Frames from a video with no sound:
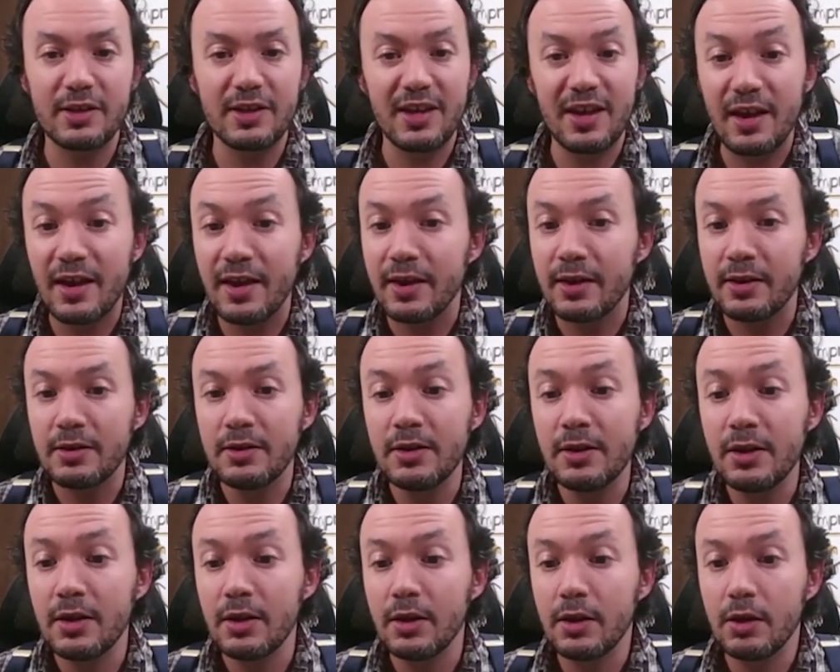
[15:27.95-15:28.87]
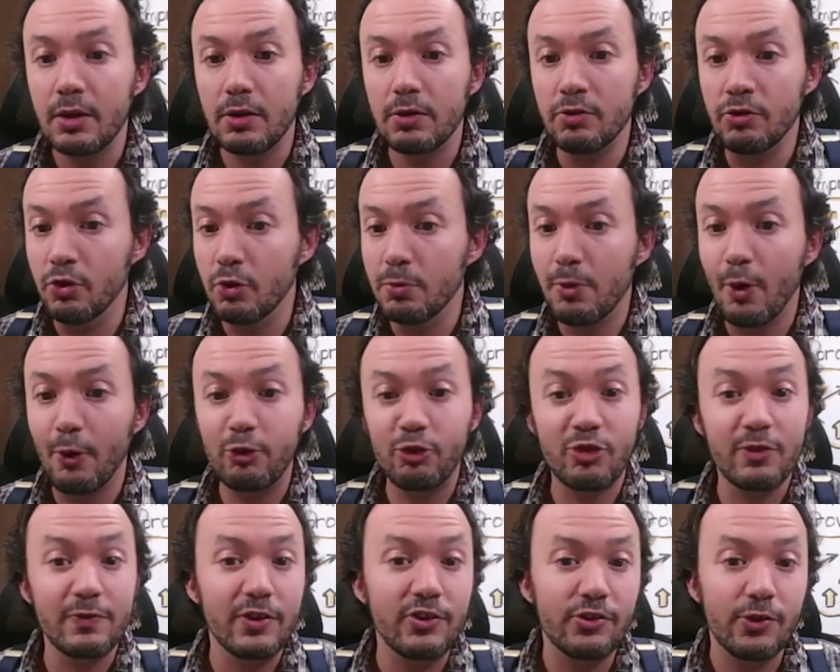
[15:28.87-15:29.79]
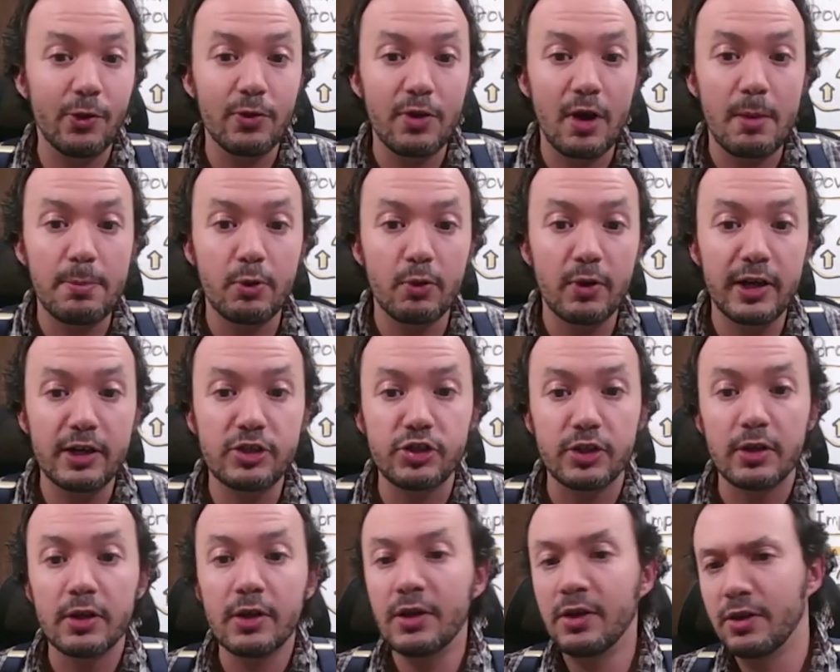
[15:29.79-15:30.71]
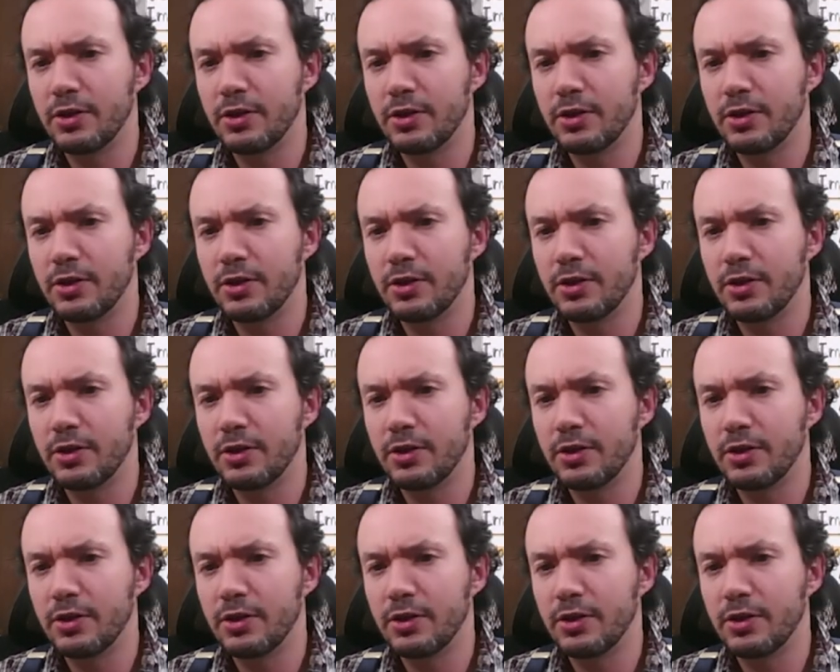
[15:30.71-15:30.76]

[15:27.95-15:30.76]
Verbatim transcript: can do most of its own operation.